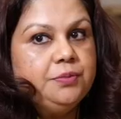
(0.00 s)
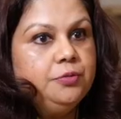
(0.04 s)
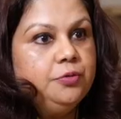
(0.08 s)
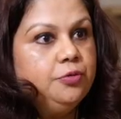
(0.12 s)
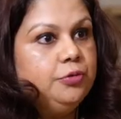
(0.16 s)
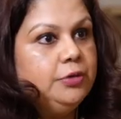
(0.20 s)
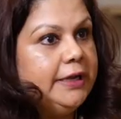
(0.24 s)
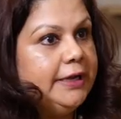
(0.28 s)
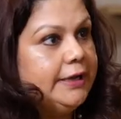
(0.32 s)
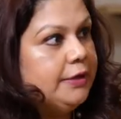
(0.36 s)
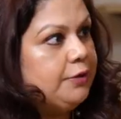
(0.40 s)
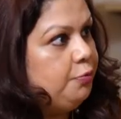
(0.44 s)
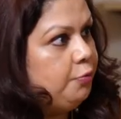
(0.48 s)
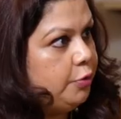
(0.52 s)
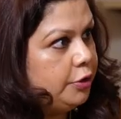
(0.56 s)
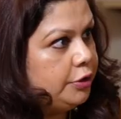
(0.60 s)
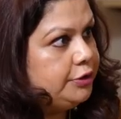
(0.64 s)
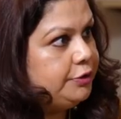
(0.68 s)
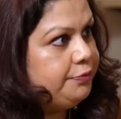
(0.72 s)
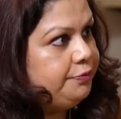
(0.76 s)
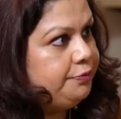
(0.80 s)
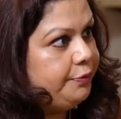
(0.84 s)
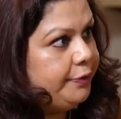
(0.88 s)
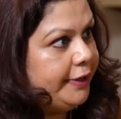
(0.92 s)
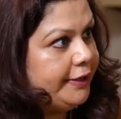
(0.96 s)
are more like
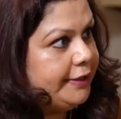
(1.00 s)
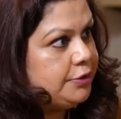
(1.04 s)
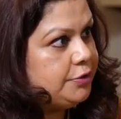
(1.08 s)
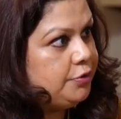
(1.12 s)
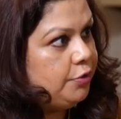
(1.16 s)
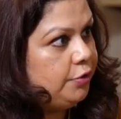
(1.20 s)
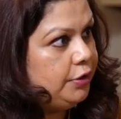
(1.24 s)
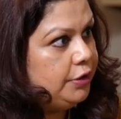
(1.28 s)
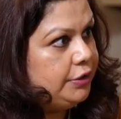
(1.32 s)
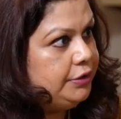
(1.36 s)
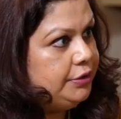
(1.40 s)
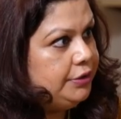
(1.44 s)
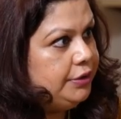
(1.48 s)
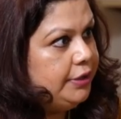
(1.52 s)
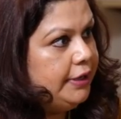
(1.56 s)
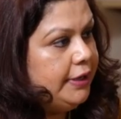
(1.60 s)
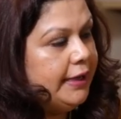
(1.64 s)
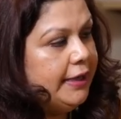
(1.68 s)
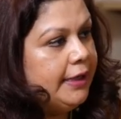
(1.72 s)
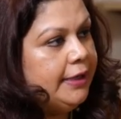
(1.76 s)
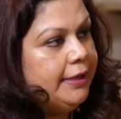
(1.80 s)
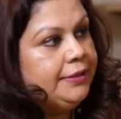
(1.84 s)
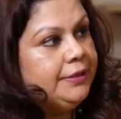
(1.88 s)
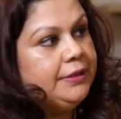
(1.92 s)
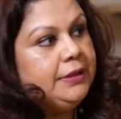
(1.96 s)
white collar,
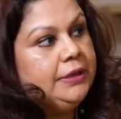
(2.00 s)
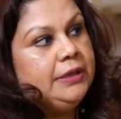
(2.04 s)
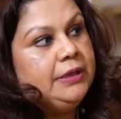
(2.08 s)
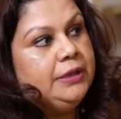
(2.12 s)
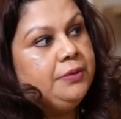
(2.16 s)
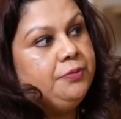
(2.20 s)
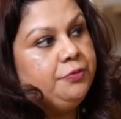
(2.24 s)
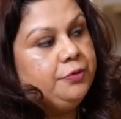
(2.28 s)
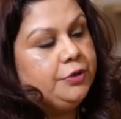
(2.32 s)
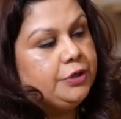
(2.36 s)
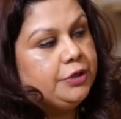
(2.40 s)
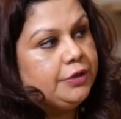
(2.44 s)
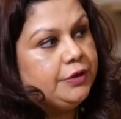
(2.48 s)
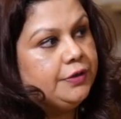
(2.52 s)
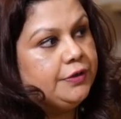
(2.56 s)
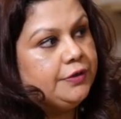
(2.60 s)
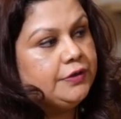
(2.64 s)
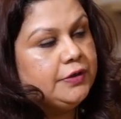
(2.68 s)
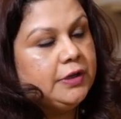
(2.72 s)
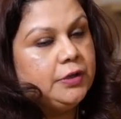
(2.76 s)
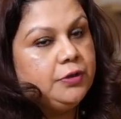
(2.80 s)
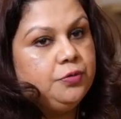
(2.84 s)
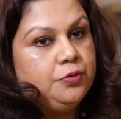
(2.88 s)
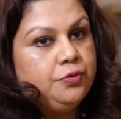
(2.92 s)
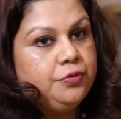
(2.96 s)
and the
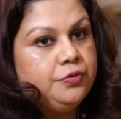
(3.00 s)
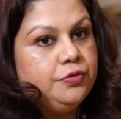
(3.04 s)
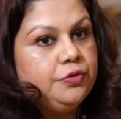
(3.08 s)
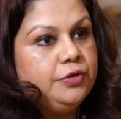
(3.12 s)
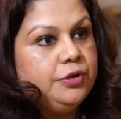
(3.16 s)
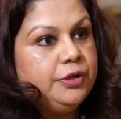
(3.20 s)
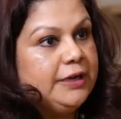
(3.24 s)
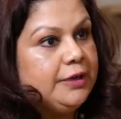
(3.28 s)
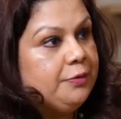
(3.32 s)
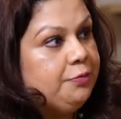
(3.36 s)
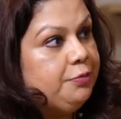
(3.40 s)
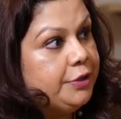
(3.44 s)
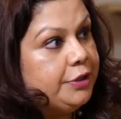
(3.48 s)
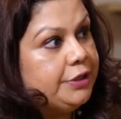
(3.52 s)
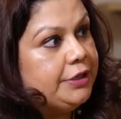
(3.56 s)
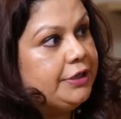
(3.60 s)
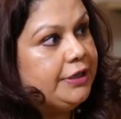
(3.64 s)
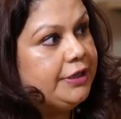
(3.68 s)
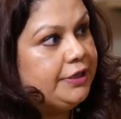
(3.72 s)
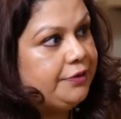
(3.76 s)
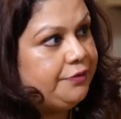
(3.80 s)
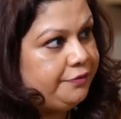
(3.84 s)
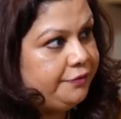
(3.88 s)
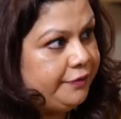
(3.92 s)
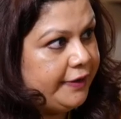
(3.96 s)
workers are those that are
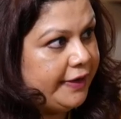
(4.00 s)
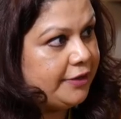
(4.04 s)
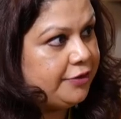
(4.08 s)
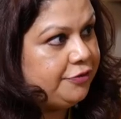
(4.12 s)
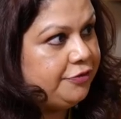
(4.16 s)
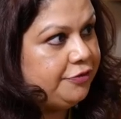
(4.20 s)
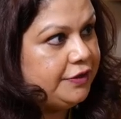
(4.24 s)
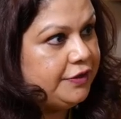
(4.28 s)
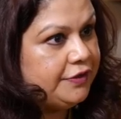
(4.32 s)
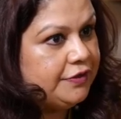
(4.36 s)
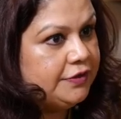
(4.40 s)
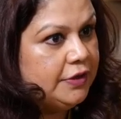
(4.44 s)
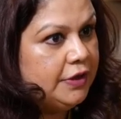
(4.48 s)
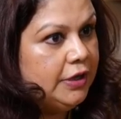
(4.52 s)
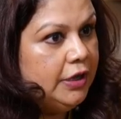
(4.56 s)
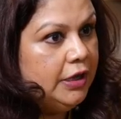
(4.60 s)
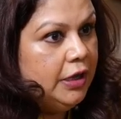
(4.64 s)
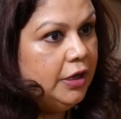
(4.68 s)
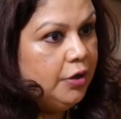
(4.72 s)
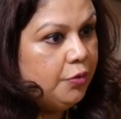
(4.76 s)
working in factories.